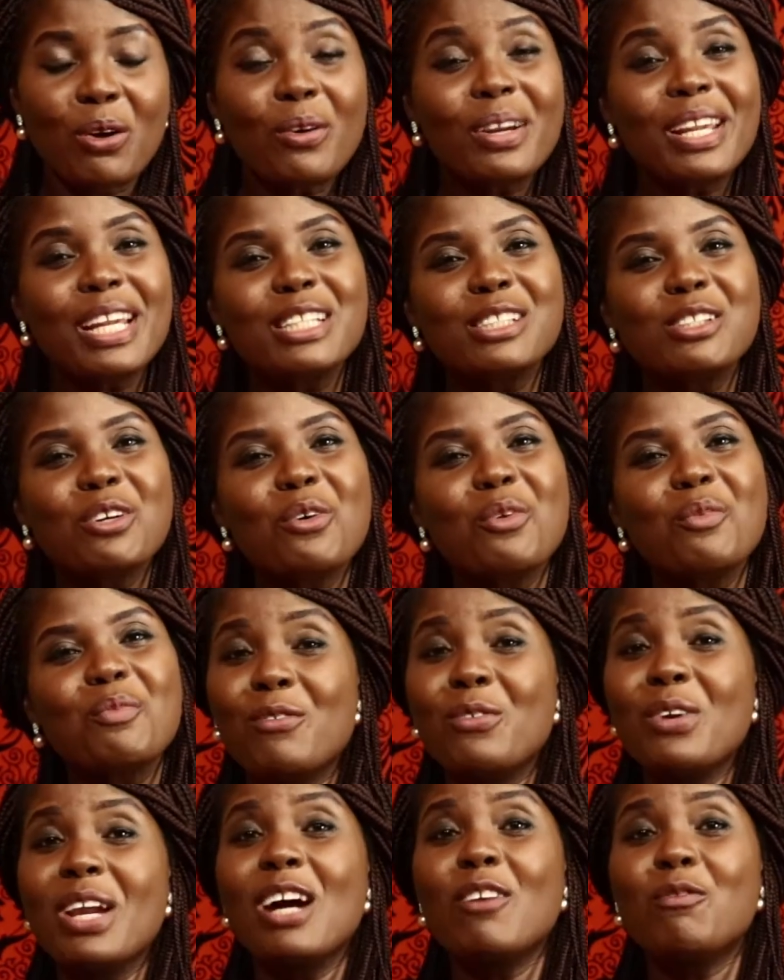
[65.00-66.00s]
Okay, so
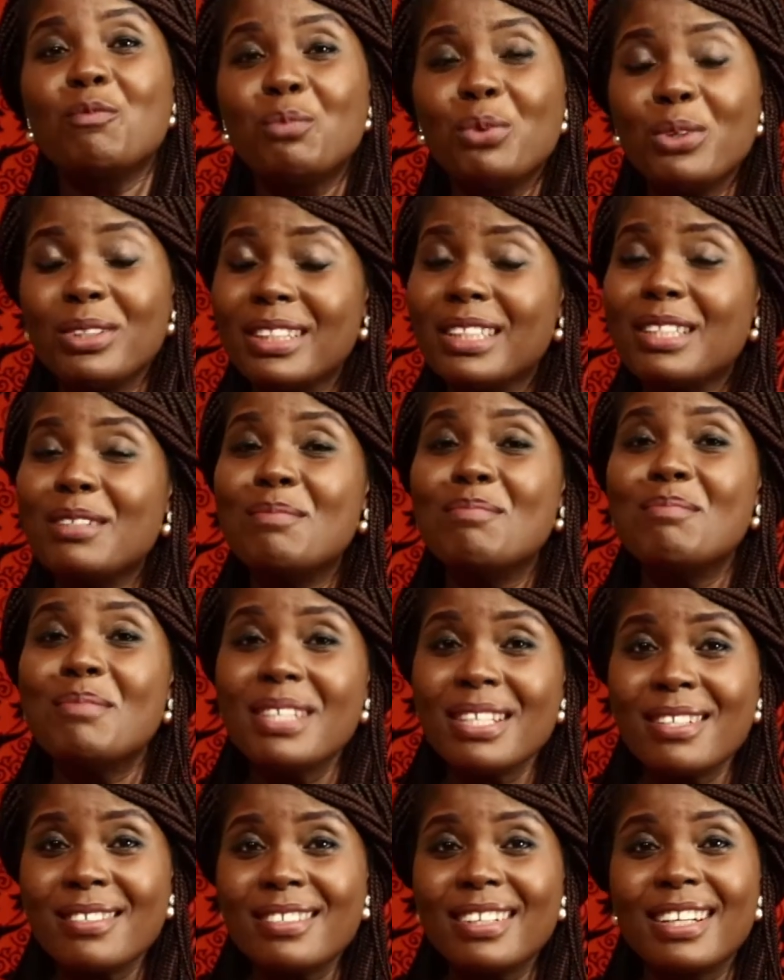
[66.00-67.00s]
we have put the
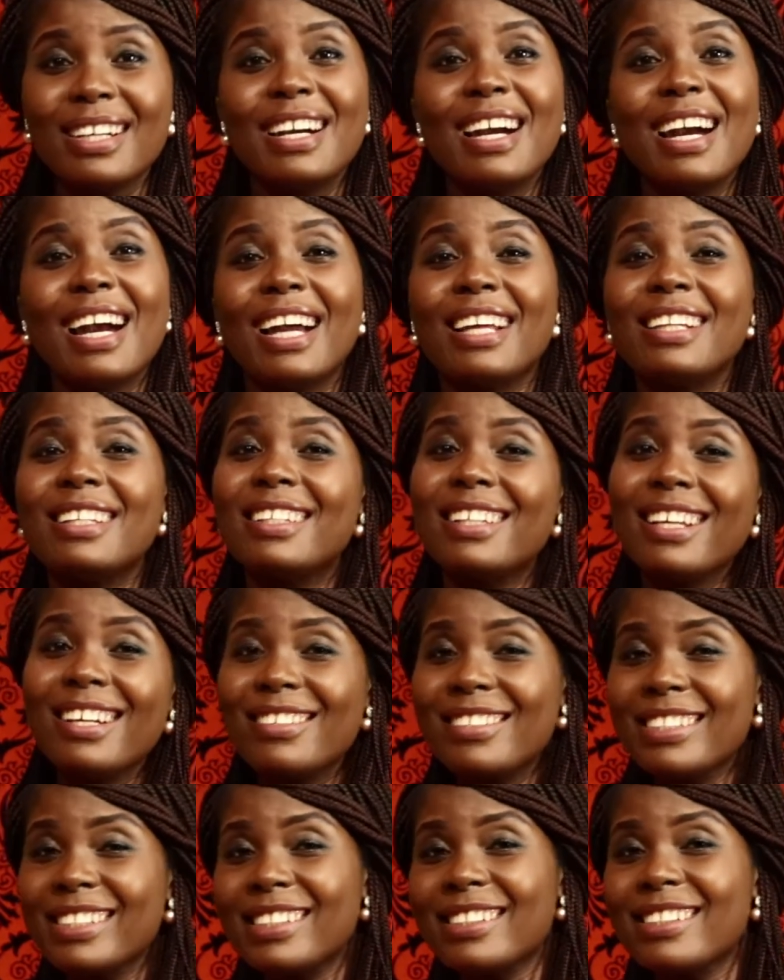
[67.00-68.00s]
milk and
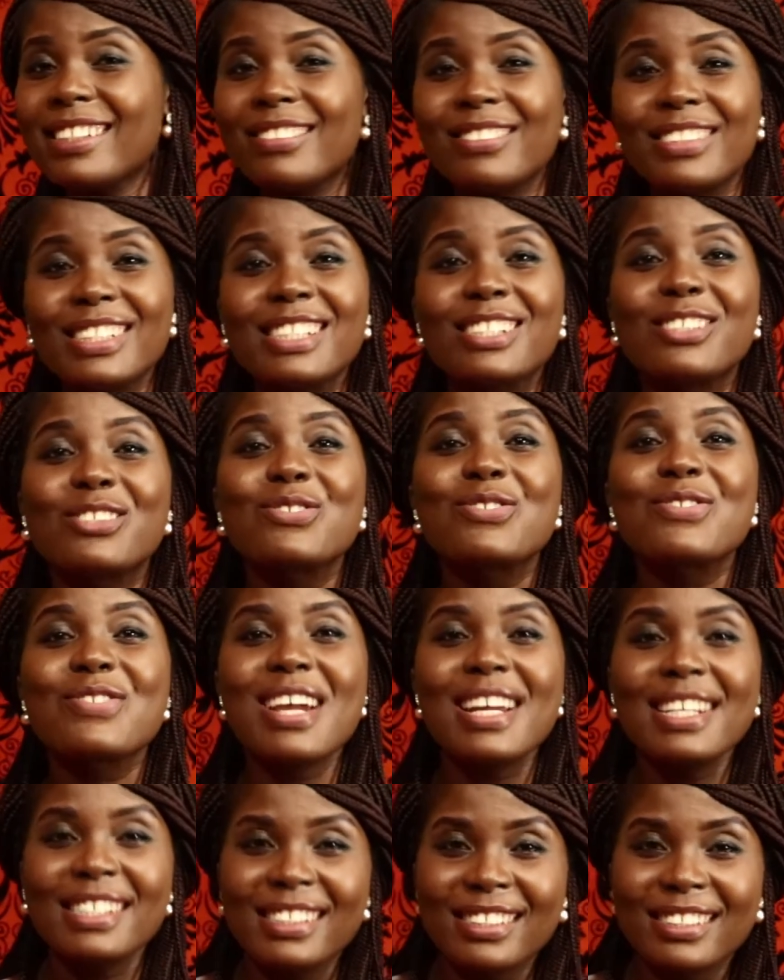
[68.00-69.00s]
dairy series to
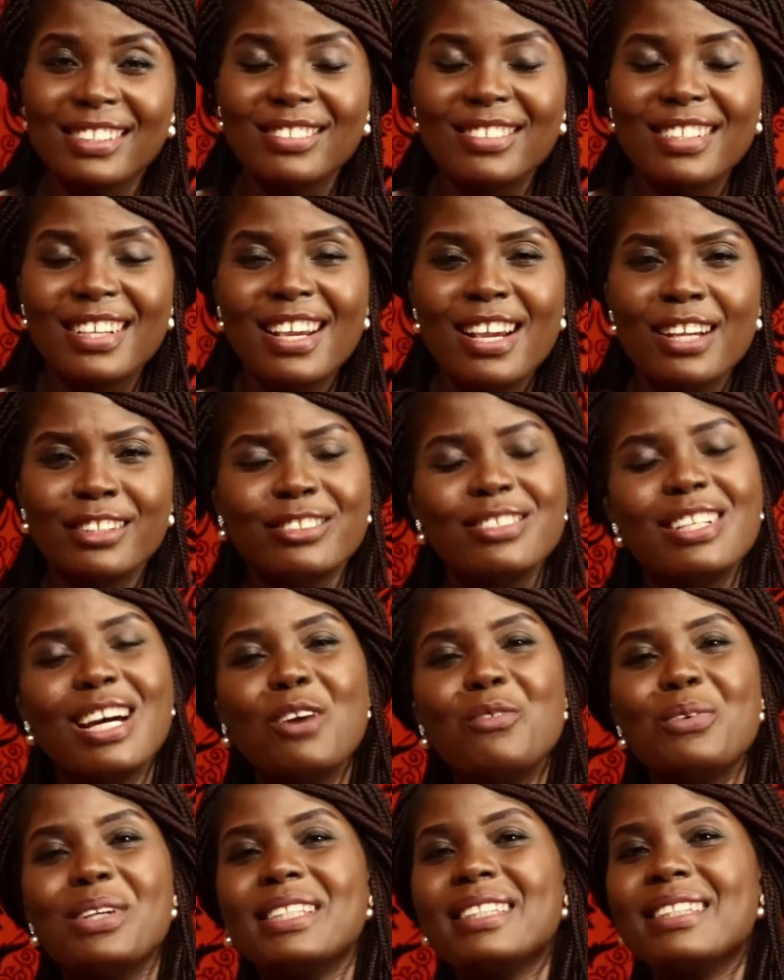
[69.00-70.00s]
rest. So
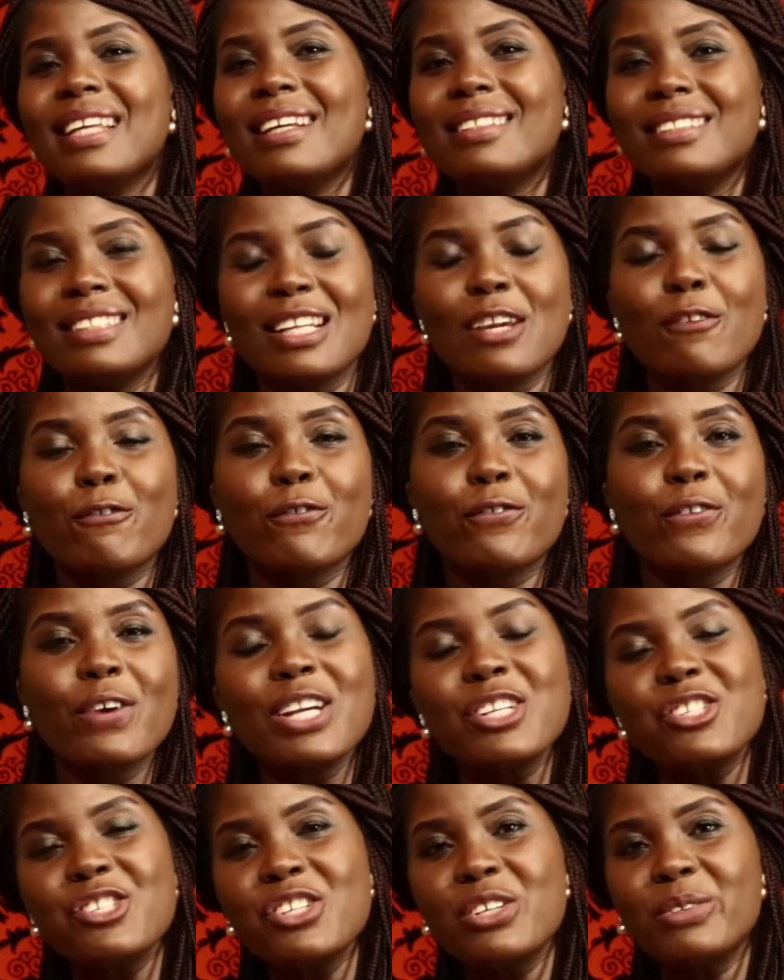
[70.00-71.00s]
now we are starting a
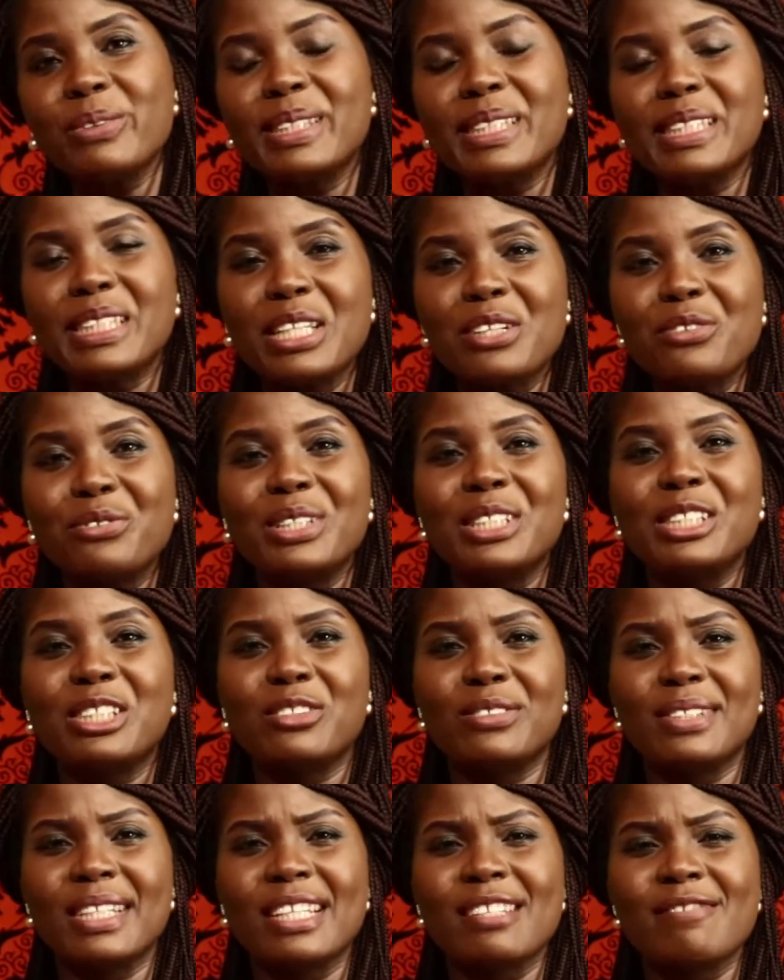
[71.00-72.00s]
fresh new series
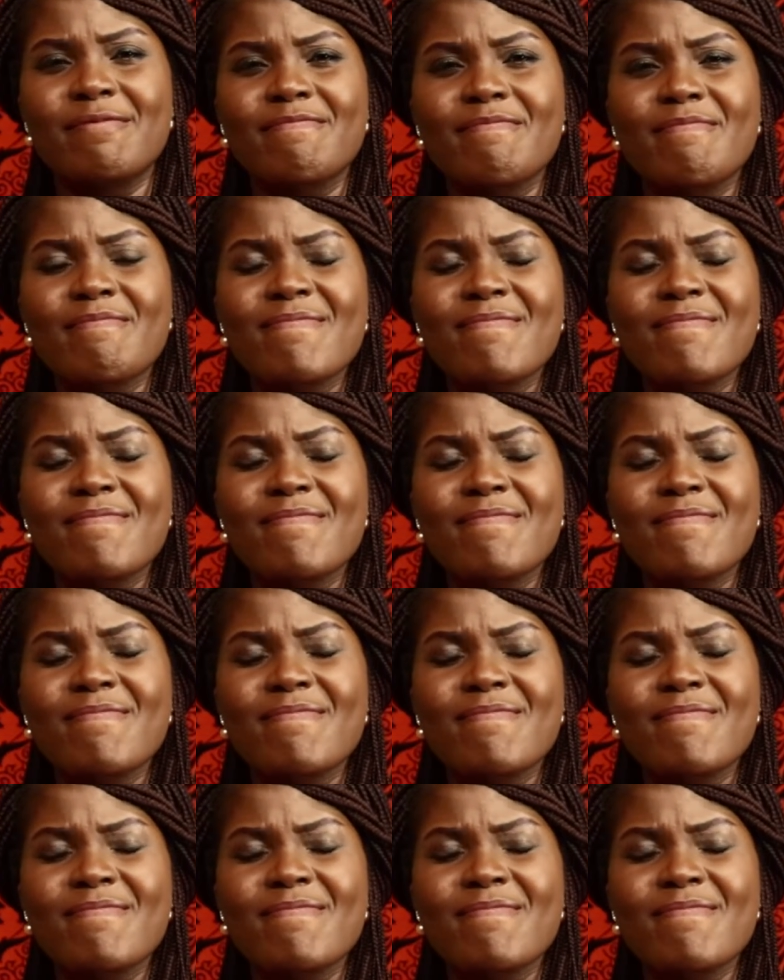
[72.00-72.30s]
today.